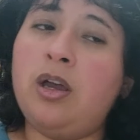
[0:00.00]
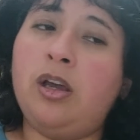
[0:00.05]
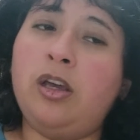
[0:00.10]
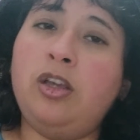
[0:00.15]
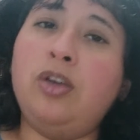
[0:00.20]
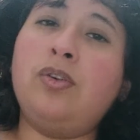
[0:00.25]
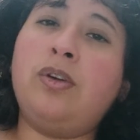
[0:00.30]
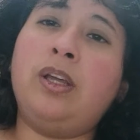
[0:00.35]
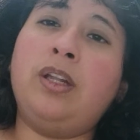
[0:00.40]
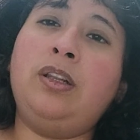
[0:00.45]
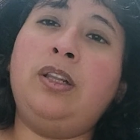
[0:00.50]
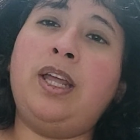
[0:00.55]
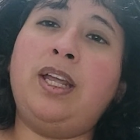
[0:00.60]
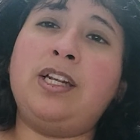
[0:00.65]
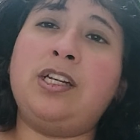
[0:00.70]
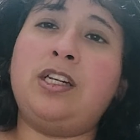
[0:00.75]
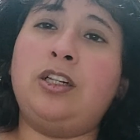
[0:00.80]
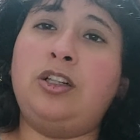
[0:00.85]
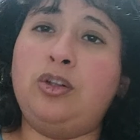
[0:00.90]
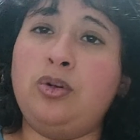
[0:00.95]
You can
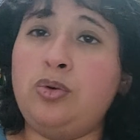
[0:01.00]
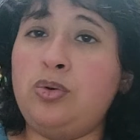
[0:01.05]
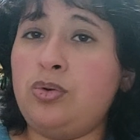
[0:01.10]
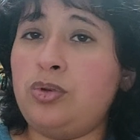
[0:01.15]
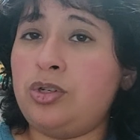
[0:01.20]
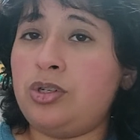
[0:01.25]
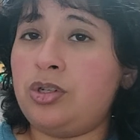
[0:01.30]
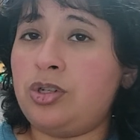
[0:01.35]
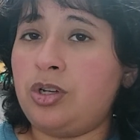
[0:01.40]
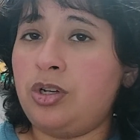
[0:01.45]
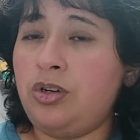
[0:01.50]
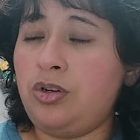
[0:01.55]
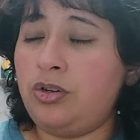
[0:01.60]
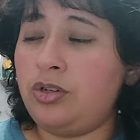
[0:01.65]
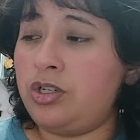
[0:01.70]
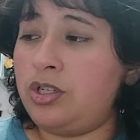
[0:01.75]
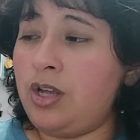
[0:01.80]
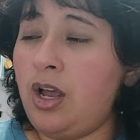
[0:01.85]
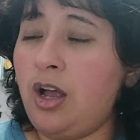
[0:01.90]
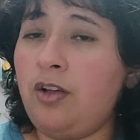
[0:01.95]
let loose
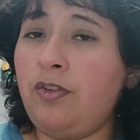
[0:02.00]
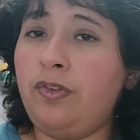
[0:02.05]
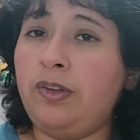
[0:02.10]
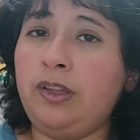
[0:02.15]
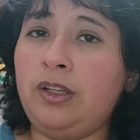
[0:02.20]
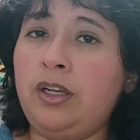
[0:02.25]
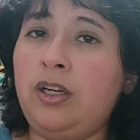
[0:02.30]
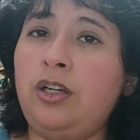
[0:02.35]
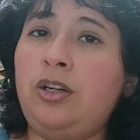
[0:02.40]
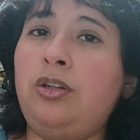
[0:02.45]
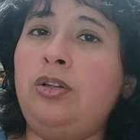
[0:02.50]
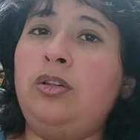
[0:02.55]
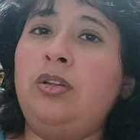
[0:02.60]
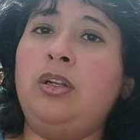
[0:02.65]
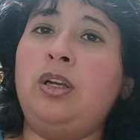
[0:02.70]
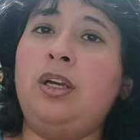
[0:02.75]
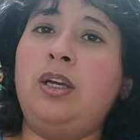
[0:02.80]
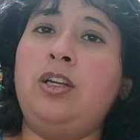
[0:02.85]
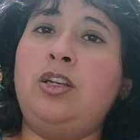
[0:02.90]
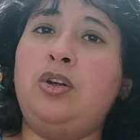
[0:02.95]
yourself a little
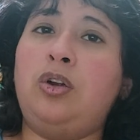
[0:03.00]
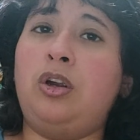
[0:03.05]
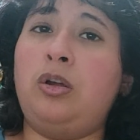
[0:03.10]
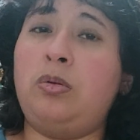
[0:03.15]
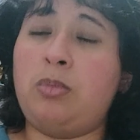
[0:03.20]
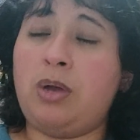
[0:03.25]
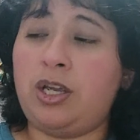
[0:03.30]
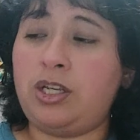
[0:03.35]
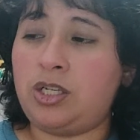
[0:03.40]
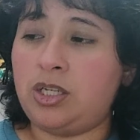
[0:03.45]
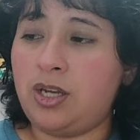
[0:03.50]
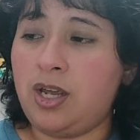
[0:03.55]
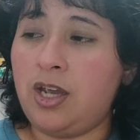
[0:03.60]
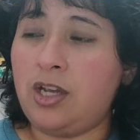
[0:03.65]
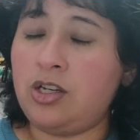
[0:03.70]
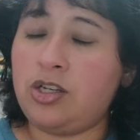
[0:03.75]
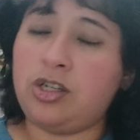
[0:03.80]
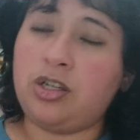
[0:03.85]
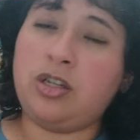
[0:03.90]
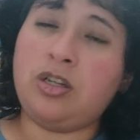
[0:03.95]
in your
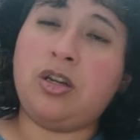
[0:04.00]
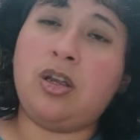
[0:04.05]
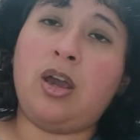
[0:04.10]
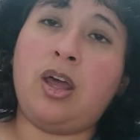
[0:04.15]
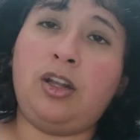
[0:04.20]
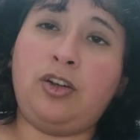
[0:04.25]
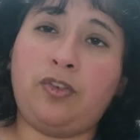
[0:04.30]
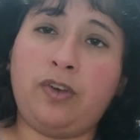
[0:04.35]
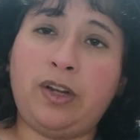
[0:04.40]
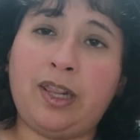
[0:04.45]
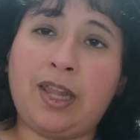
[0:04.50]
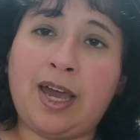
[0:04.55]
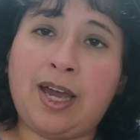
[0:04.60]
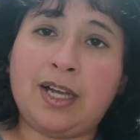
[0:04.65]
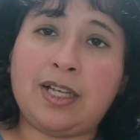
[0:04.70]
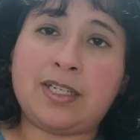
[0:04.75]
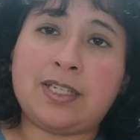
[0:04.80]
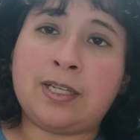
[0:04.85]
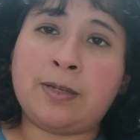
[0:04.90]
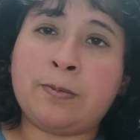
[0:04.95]
imagination and
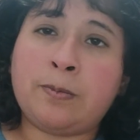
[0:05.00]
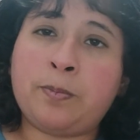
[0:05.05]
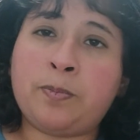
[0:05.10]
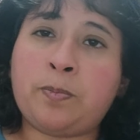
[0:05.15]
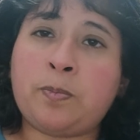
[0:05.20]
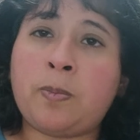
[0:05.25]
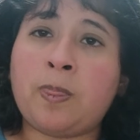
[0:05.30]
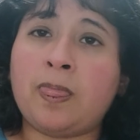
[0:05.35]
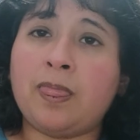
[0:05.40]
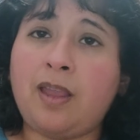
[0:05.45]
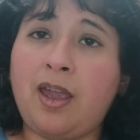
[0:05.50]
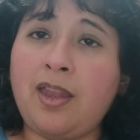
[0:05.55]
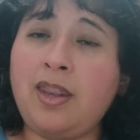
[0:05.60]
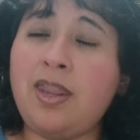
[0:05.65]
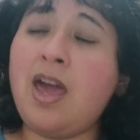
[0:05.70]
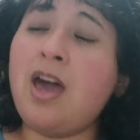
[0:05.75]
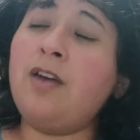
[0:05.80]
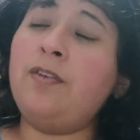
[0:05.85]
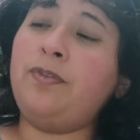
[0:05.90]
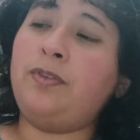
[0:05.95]
relax.
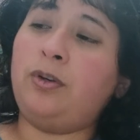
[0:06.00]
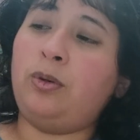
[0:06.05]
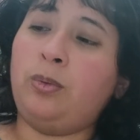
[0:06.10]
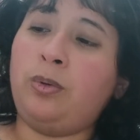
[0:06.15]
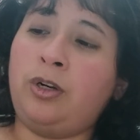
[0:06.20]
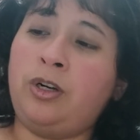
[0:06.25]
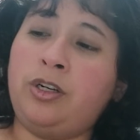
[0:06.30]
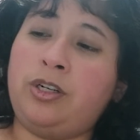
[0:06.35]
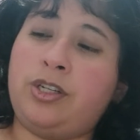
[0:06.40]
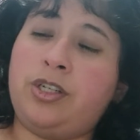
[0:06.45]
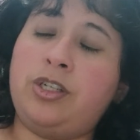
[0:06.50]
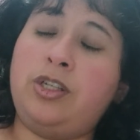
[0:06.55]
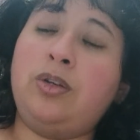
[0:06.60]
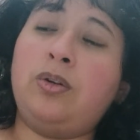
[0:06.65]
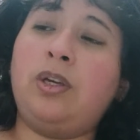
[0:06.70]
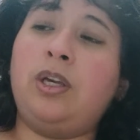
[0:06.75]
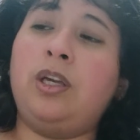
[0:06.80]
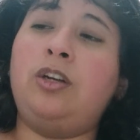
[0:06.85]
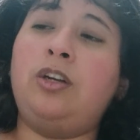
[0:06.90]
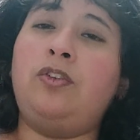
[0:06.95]
And afterwards,
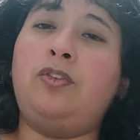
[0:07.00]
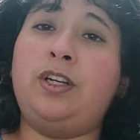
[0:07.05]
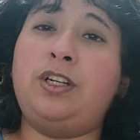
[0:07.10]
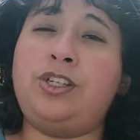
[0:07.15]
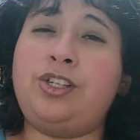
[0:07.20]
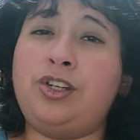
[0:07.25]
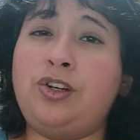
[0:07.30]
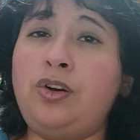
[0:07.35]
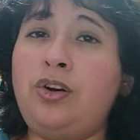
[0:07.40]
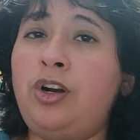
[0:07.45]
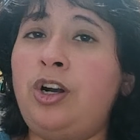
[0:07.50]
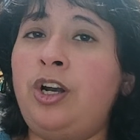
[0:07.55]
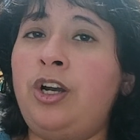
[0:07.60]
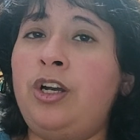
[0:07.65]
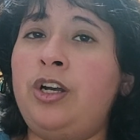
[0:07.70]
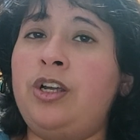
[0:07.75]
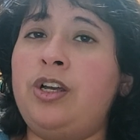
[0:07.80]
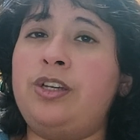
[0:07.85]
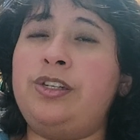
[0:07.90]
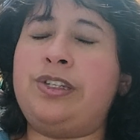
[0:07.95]
you can
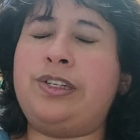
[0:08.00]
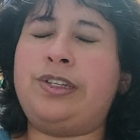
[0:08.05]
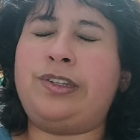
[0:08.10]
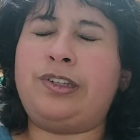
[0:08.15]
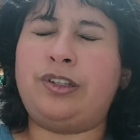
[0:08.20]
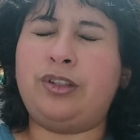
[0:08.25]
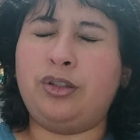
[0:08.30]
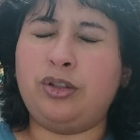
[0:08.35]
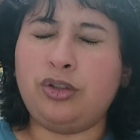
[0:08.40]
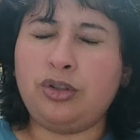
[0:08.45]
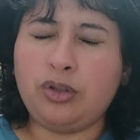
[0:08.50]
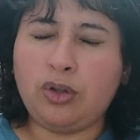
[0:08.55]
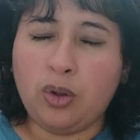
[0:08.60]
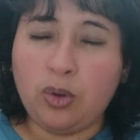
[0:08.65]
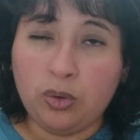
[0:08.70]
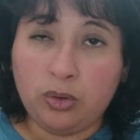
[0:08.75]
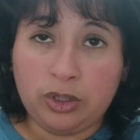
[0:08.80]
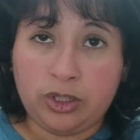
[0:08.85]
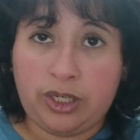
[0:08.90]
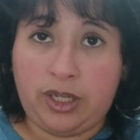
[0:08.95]
return
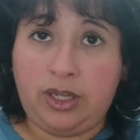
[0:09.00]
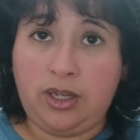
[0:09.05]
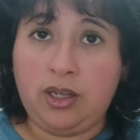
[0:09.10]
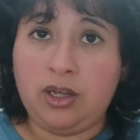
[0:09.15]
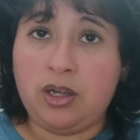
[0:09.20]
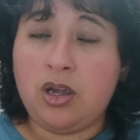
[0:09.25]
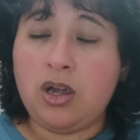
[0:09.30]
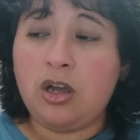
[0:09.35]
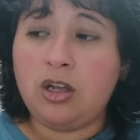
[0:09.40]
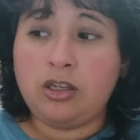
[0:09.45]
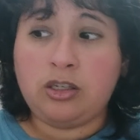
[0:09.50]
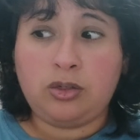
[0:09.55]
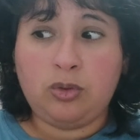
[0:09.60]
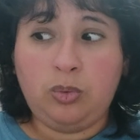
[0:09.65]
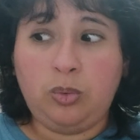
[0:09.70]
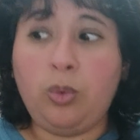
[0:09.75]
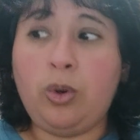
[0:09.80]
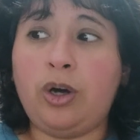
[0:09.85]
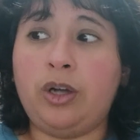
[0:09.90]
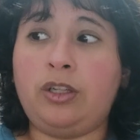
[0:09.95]
slowly to
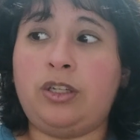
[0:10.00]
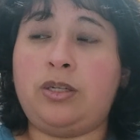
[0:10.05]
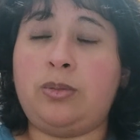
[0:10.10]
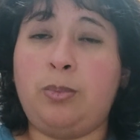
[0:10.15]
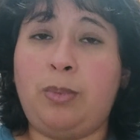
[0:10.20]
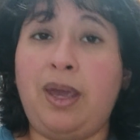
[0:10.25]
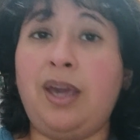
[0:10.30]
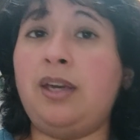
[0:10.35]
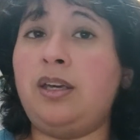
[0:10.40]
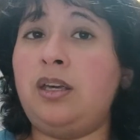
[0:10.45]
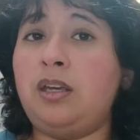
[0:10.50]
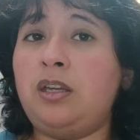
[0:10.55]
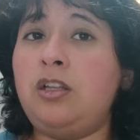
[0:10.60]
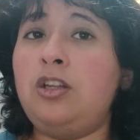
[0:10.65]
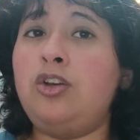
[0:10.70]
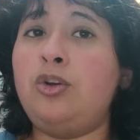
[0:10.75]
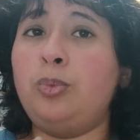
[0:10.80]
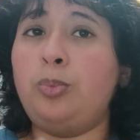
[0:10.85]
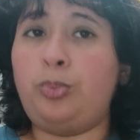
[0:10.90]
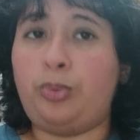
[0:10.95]
what's
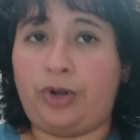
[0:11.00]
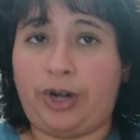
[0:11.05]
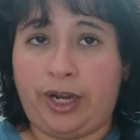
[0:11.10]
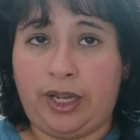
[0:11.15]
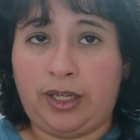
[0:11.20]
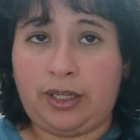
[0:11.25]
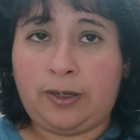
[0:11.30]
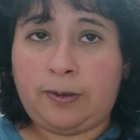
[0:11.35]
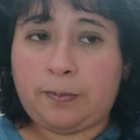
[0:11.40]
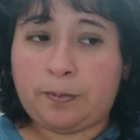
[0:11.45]
making you break.